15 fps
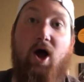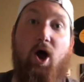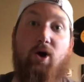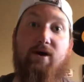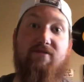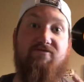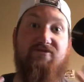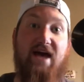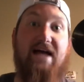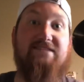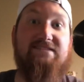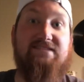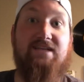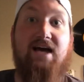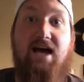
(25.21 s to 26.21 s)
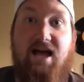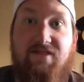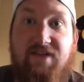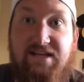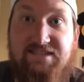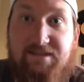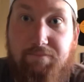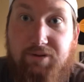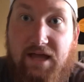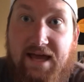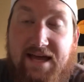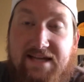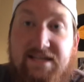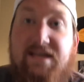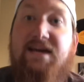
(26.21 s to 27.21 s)
Okay, that's the
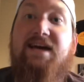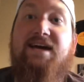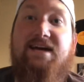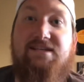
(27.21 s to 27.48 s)
plan.